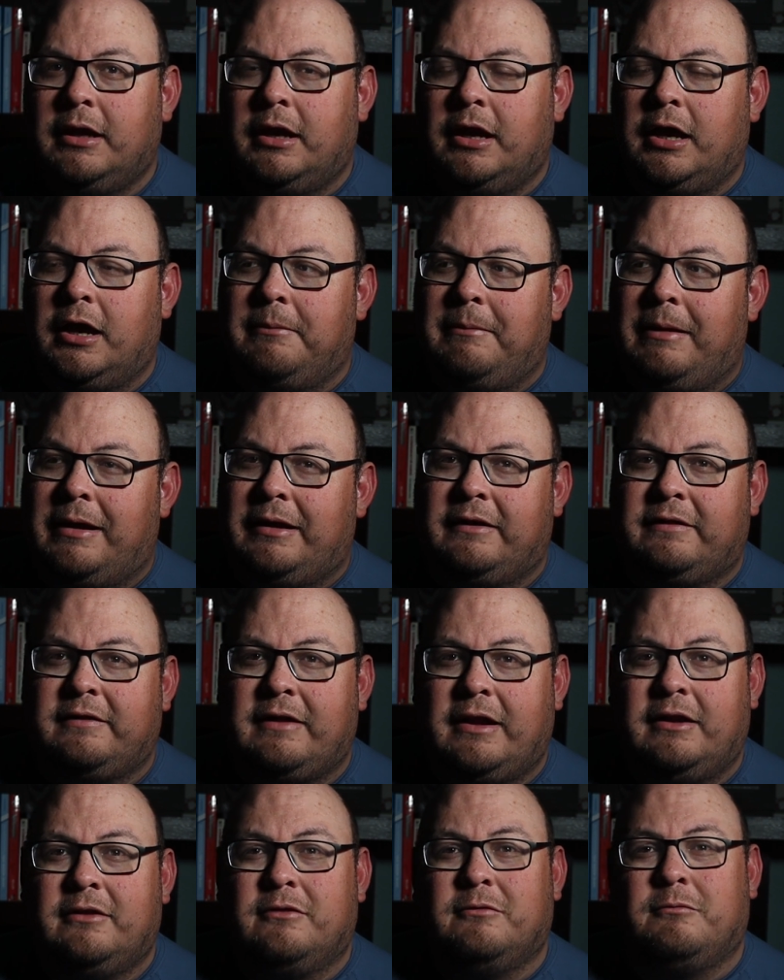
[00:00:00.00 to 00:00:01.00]
I
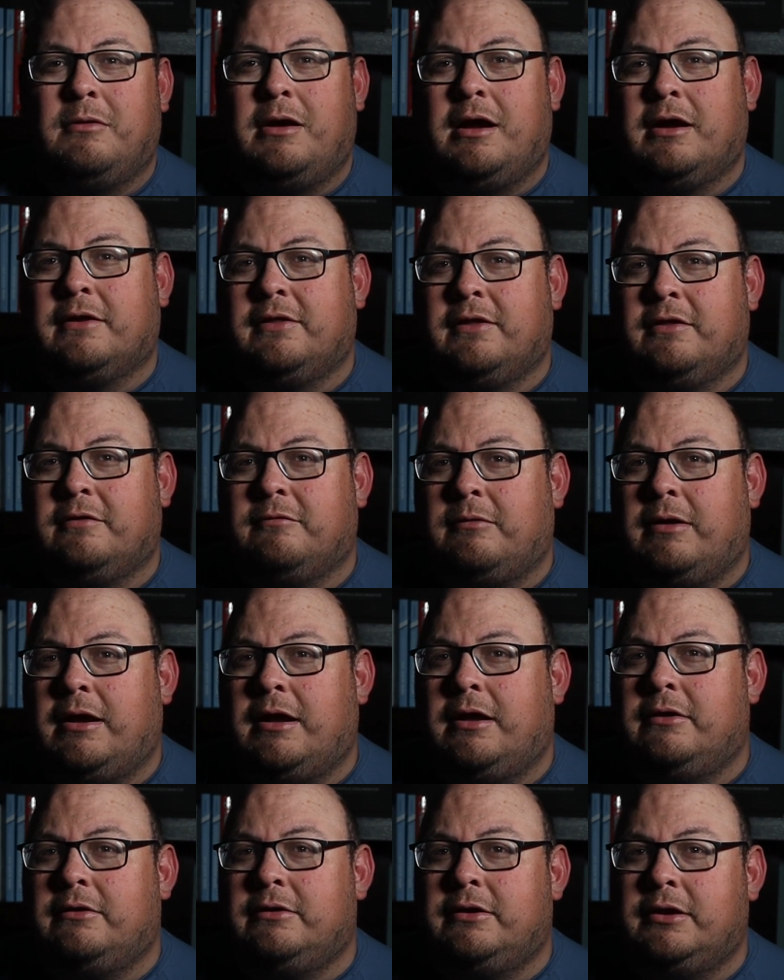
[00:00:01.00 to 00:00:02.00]
decided to walk this
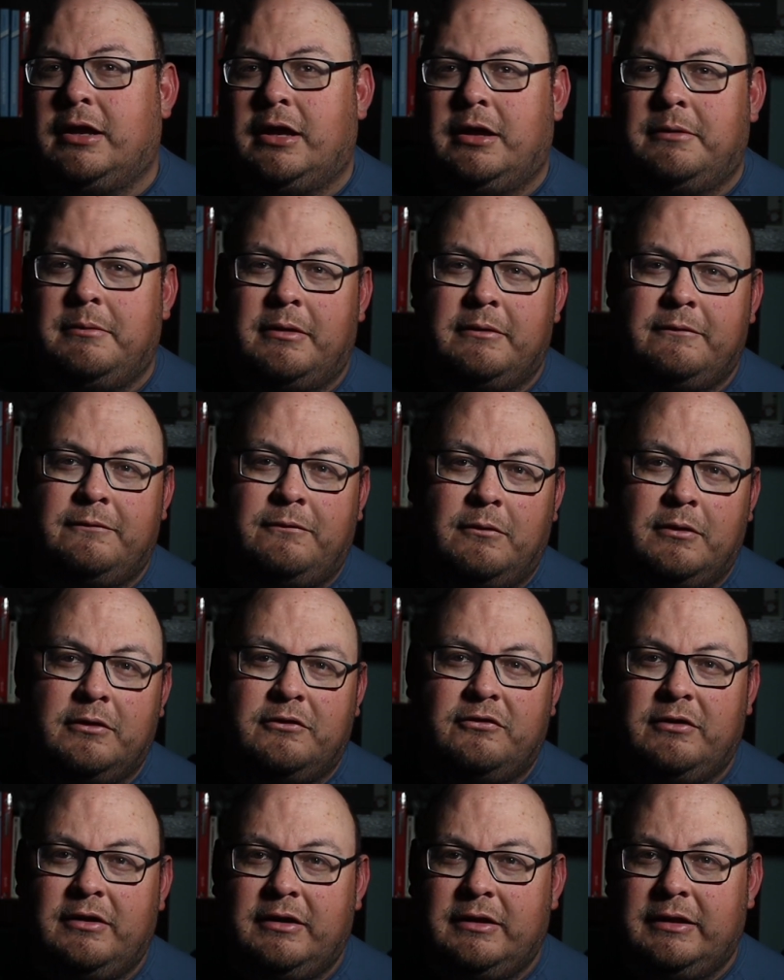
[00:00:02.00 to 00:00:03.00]
round.
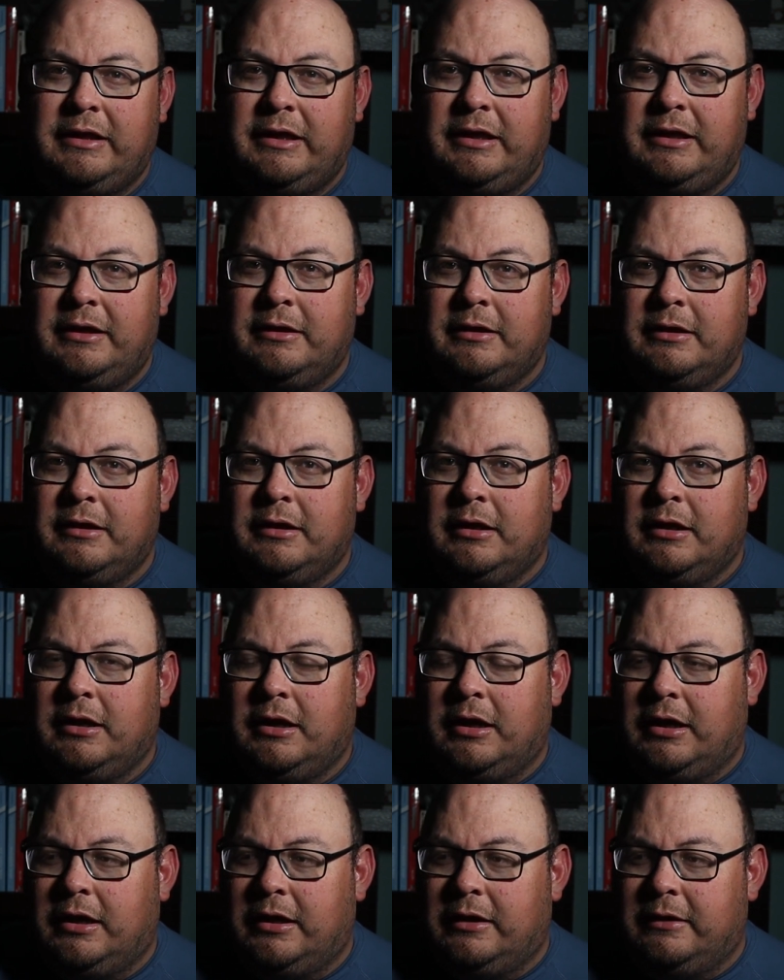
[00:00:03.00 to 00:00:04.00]
Unfortunately,
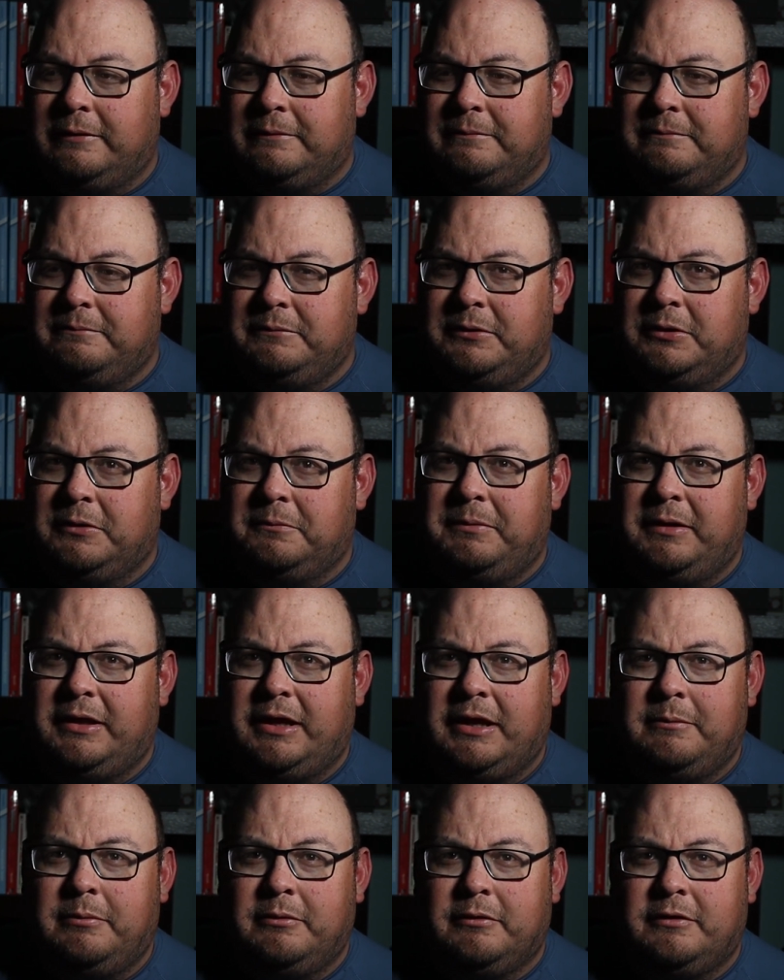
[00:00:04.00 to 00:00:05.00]

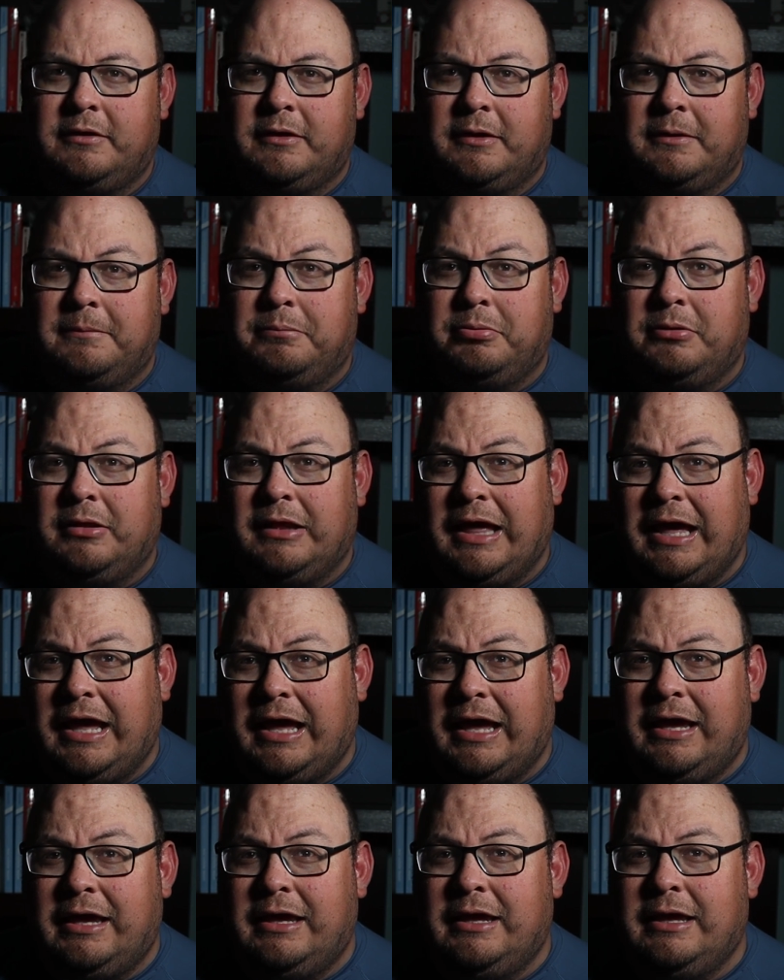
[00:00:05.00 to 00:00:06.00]
being able to
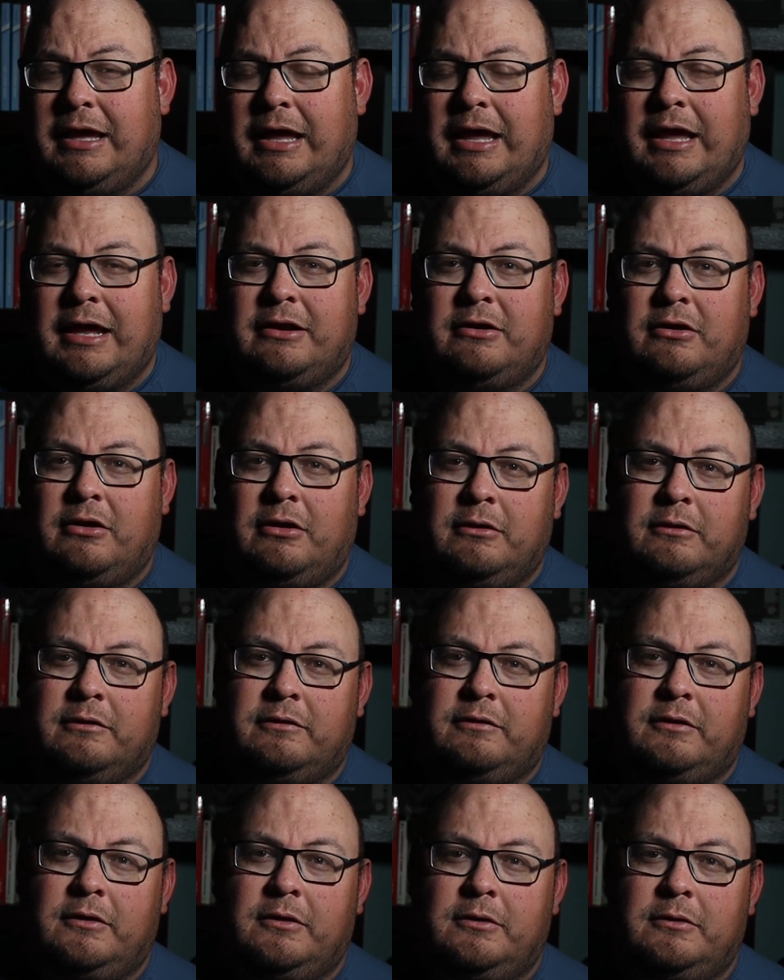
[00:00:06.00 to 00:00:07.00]
play and
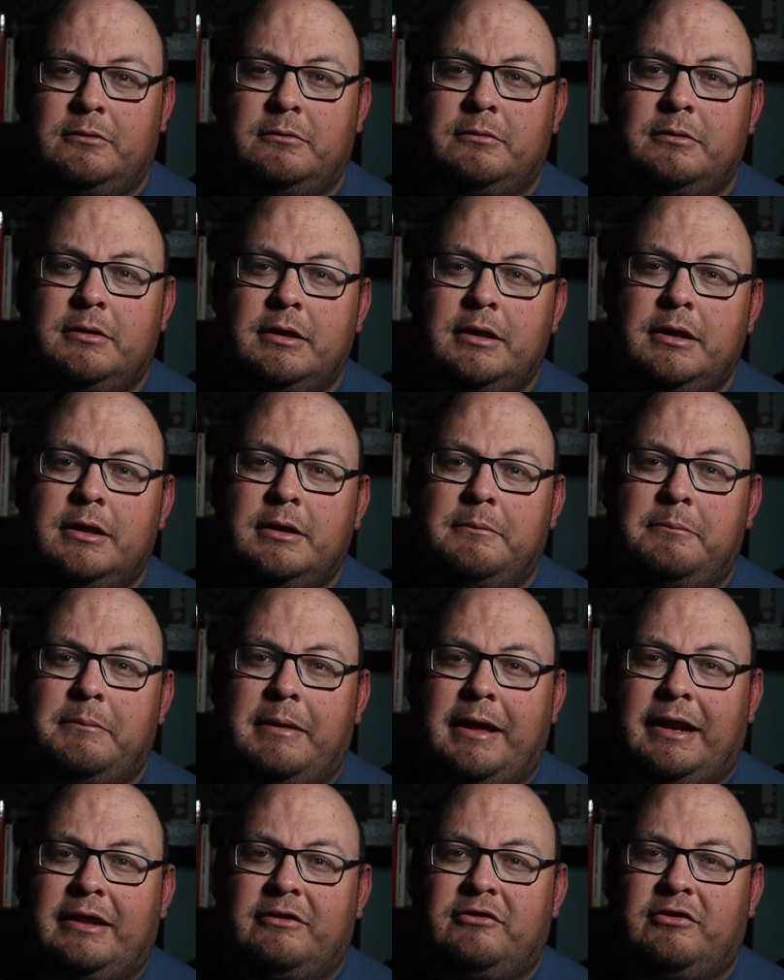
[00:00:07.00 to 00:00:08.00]
also
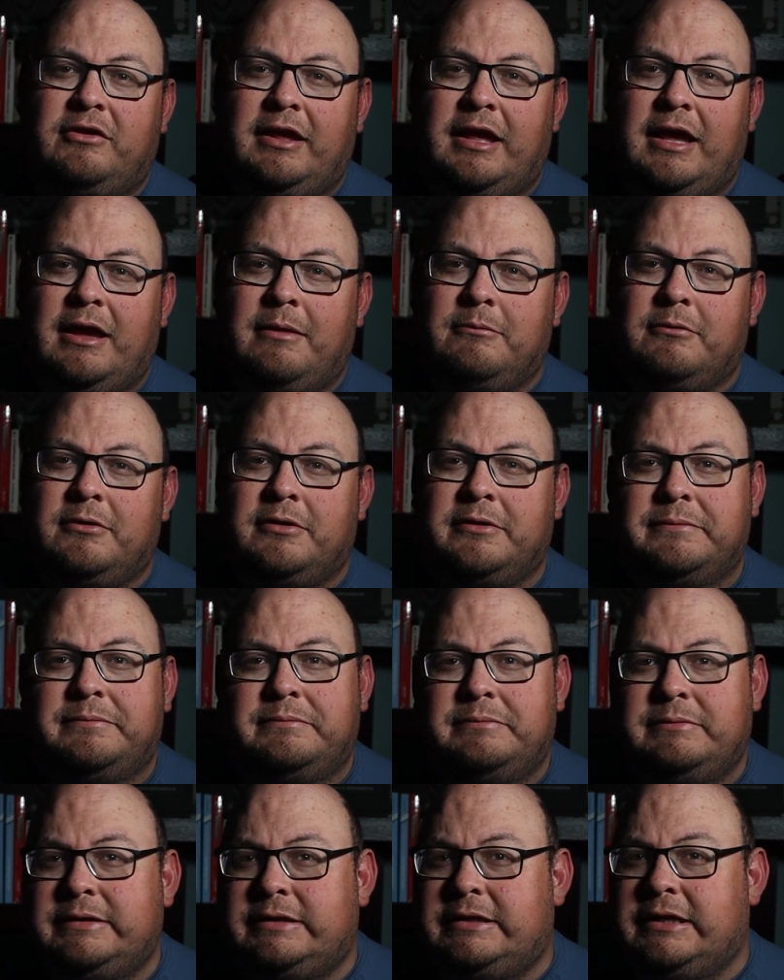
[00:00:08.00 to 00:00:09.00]
manage a camera
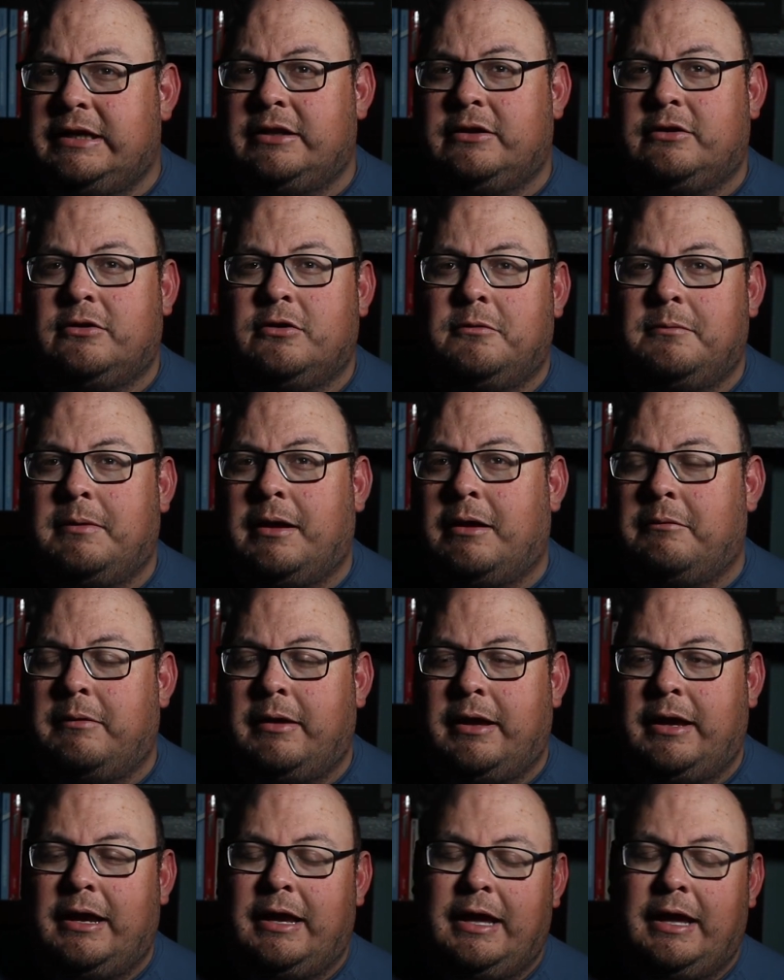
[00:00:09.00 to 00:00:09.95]
didn't go my way.